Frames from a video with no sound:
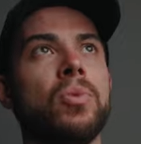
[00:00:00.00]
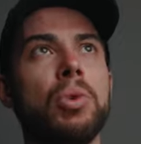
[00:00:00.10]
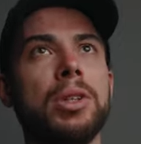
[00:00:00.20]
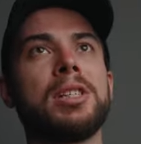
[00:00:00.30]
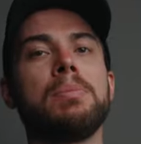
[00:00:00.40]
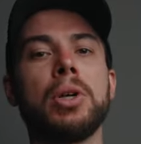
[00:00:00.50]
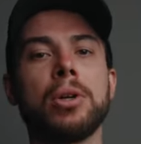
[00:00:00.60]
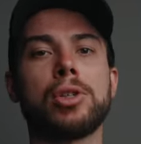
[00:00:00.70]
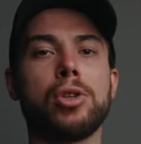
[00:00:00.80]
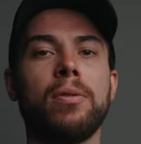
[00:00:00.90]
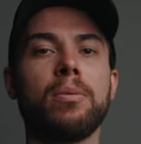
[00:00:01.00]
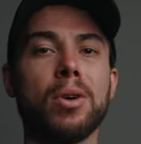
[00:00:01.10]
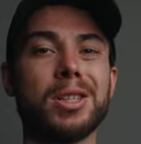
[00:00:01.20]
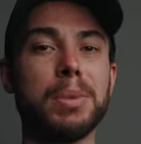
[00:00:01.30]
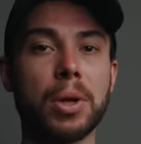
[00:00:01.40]
with this bigger
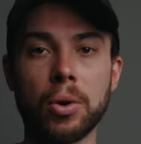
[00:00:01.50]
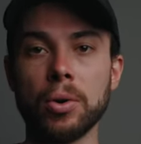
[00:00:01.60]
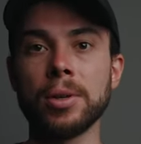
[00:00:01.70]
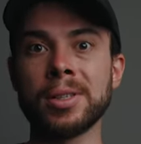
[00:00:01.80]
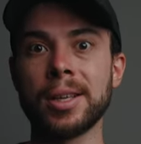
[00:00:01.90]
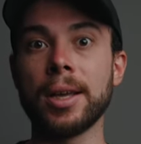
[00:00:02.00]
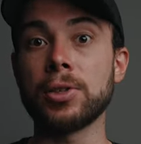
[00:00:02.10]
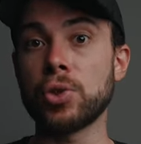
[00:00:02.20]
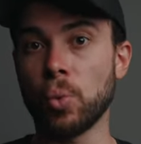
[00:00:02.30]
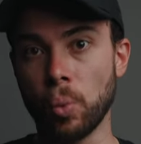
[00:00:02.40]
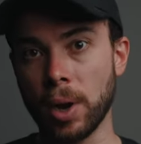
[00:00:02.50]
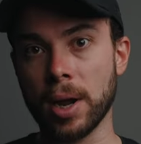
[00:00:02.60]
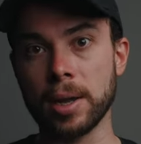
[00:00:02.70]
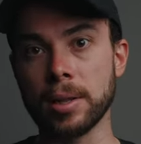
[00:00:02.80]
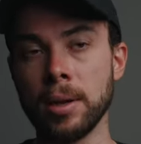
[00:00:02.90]
softbox because it's
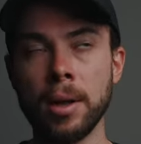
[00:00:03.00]
wide.